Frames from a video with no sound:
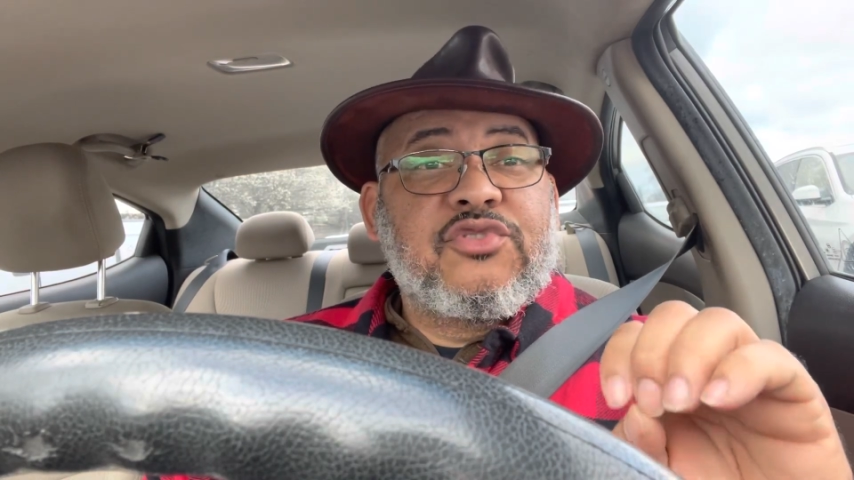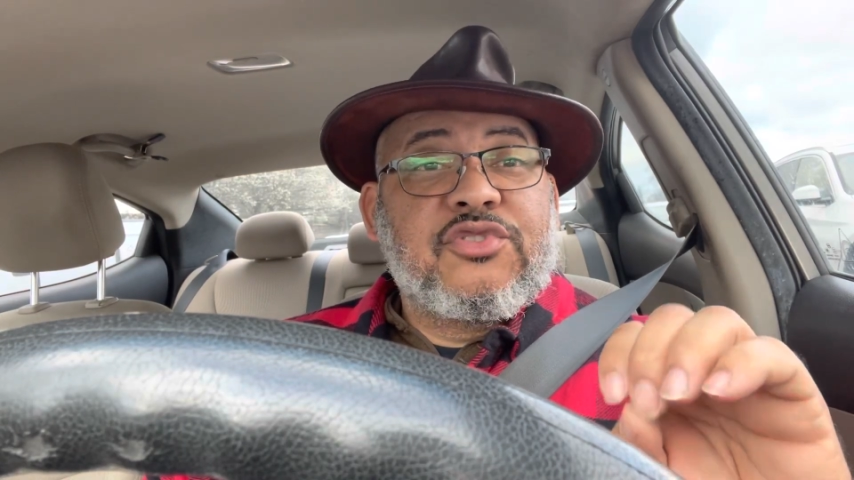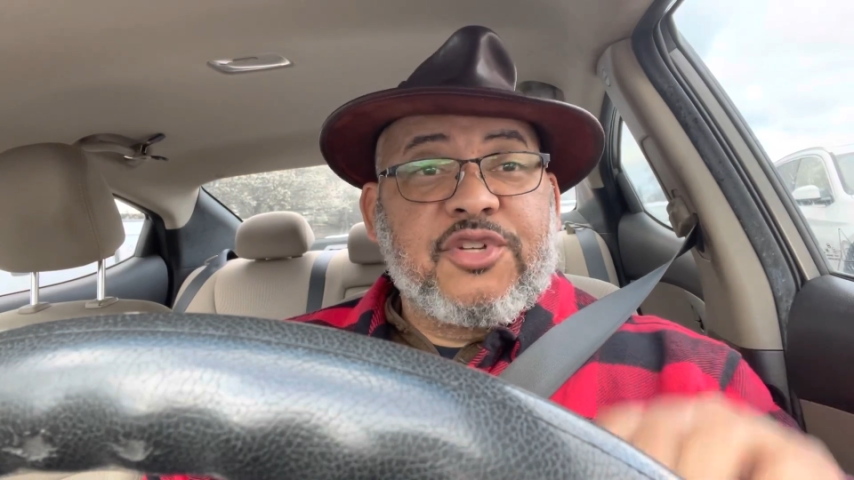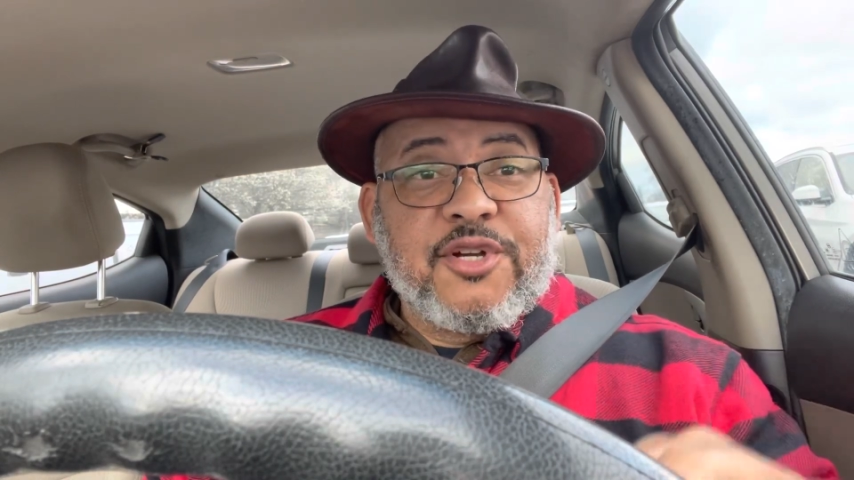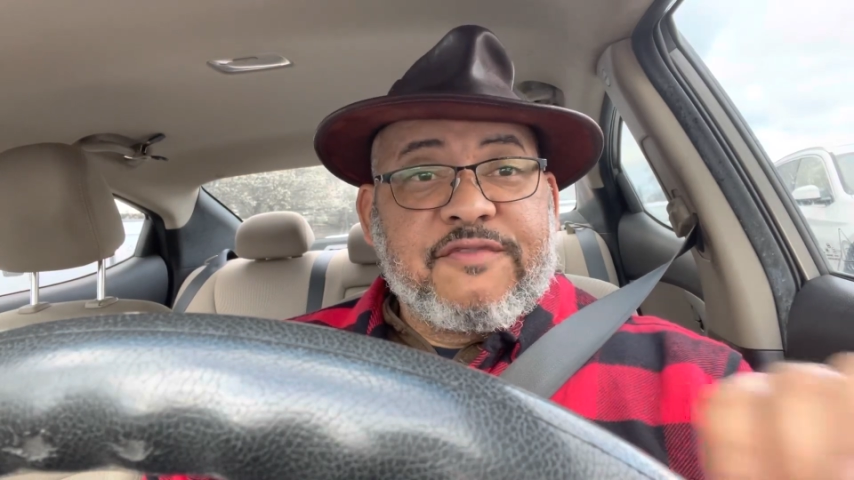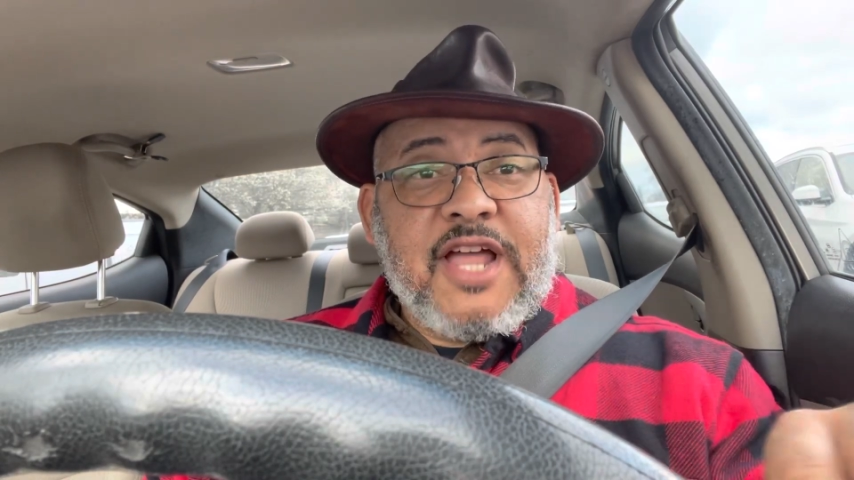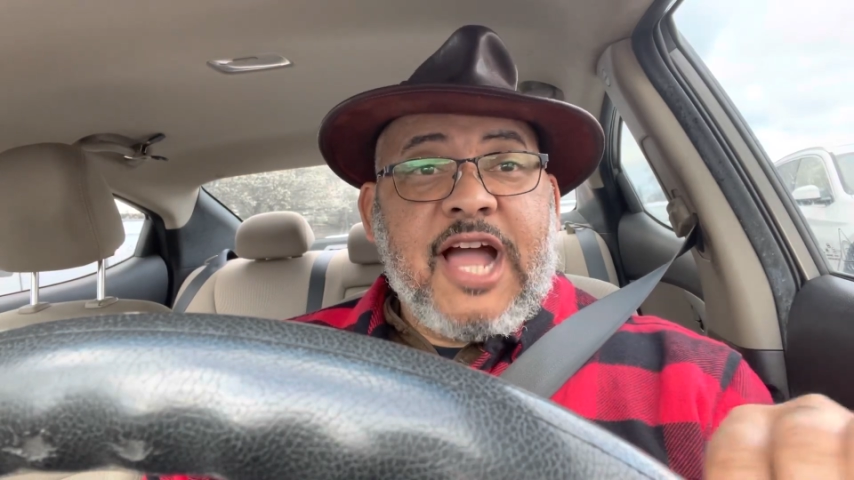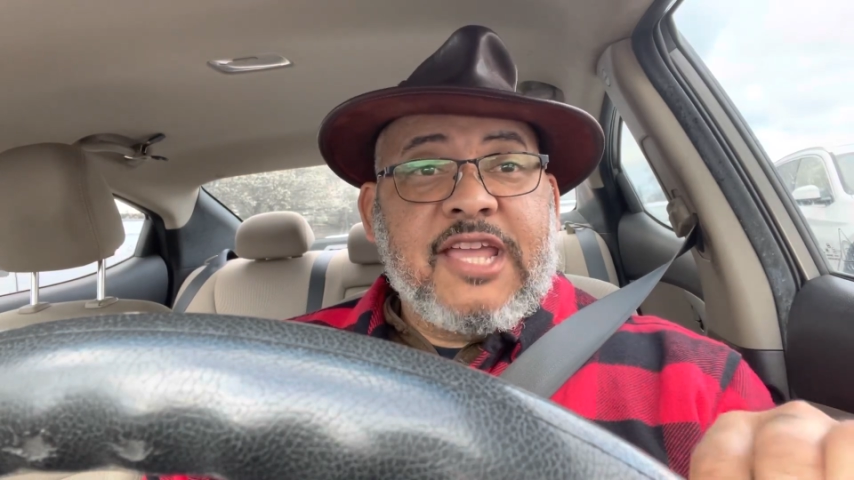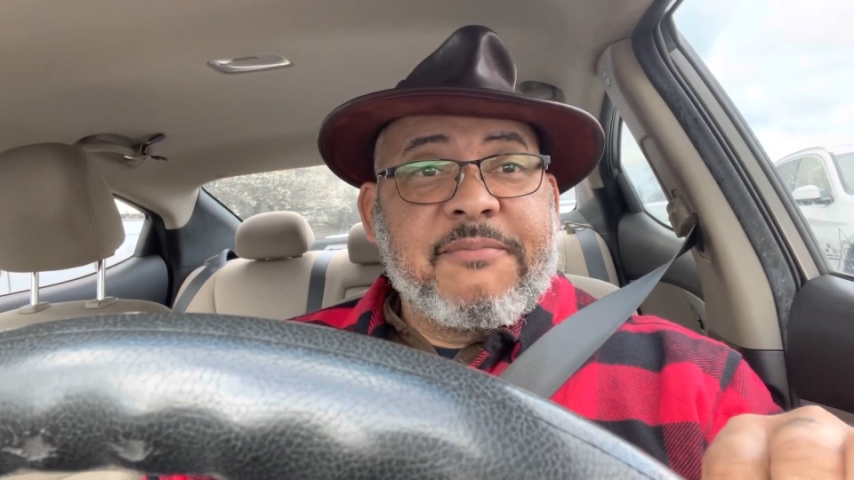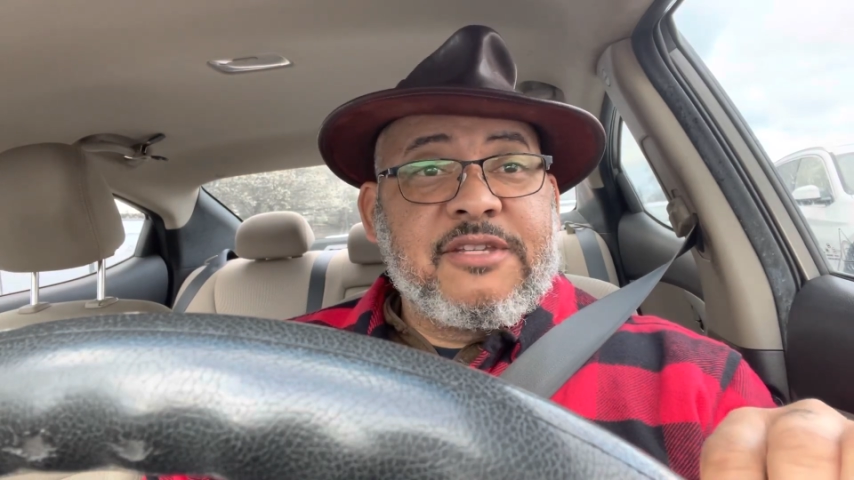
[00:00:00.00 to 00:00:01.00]
serve
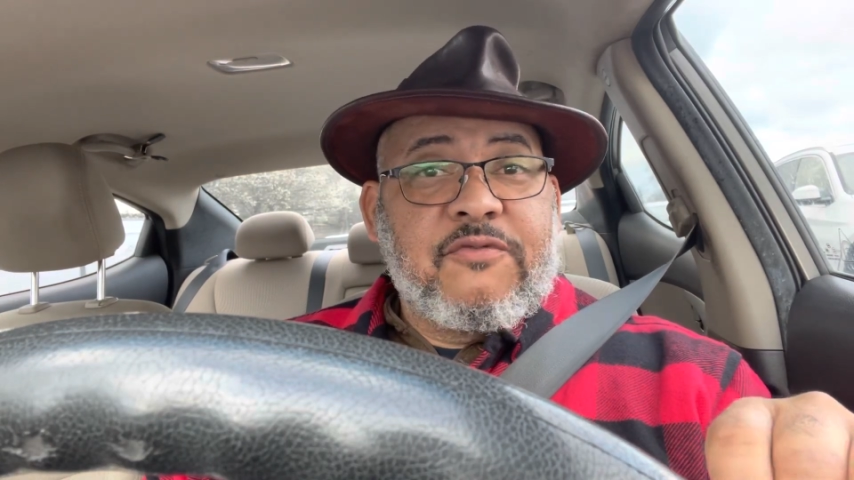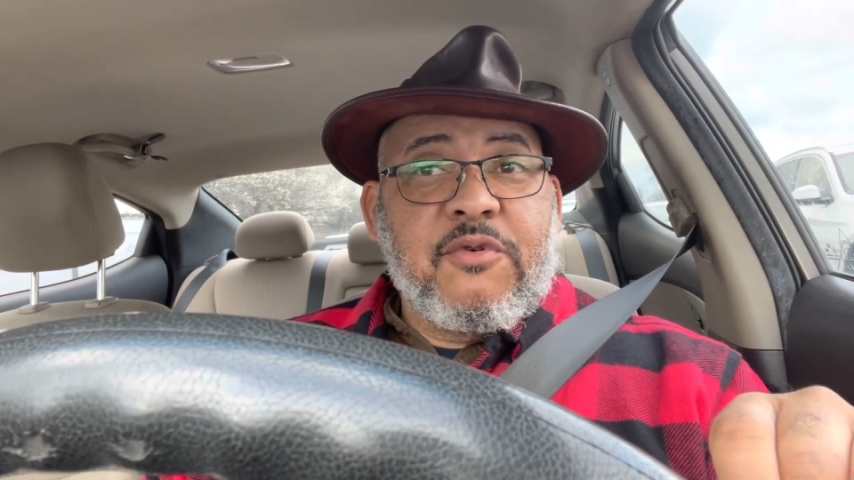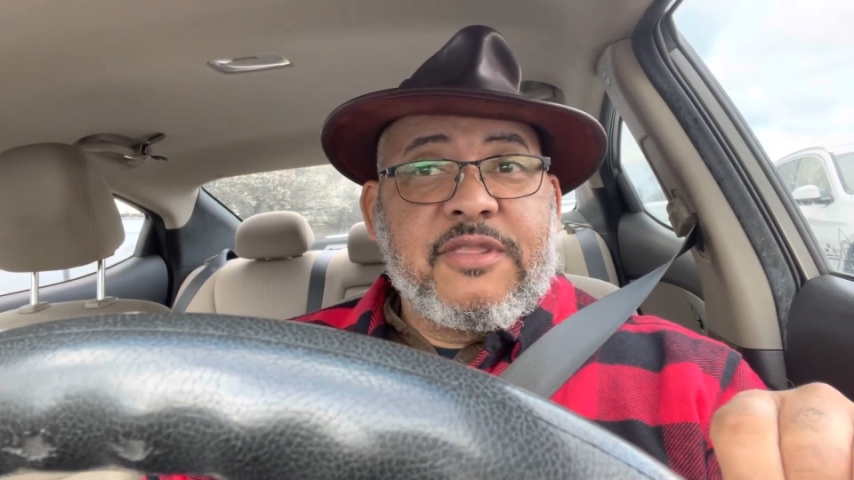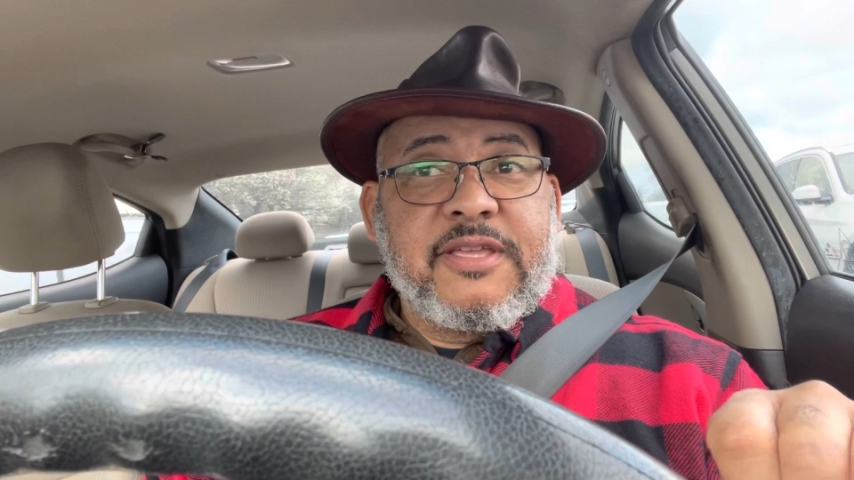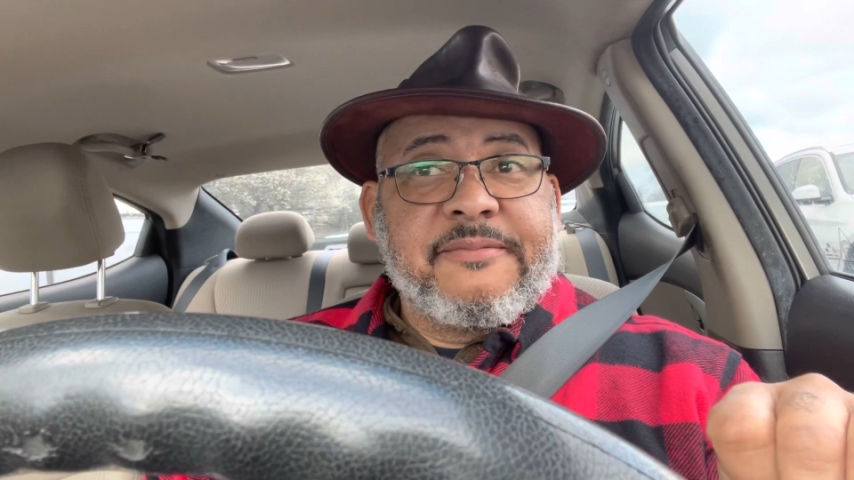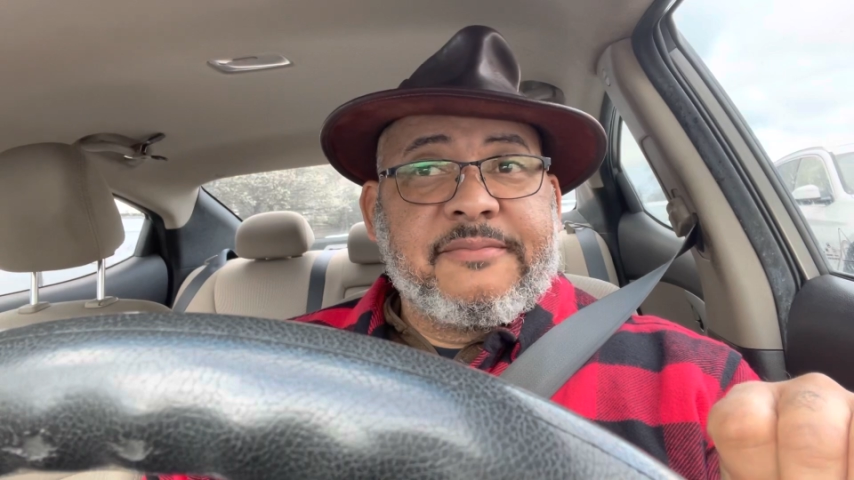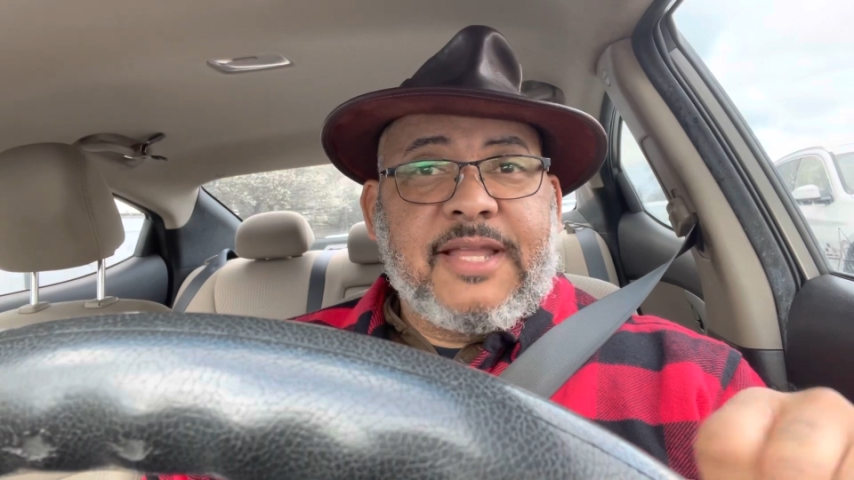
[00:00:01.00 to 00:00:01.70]
documents for them,